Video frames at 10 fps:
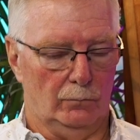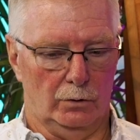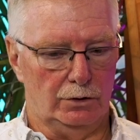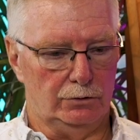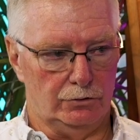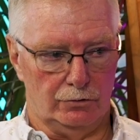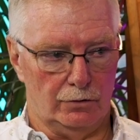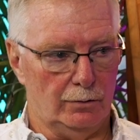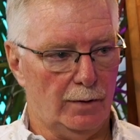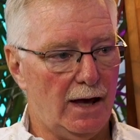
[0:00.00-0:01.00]
When
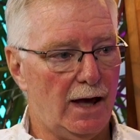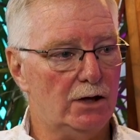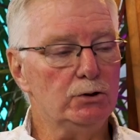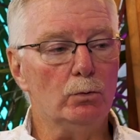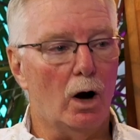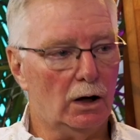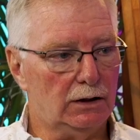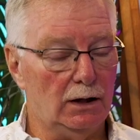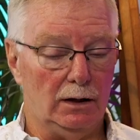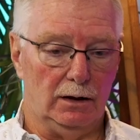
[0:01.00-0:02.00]
you're the man, you
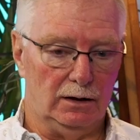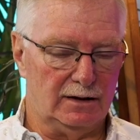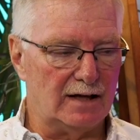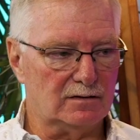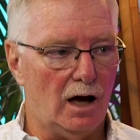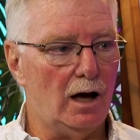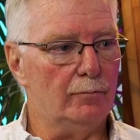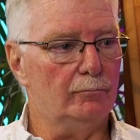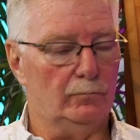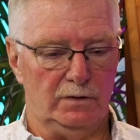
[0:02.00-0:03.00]
walk in, and at that
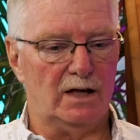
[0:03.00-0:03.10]
time,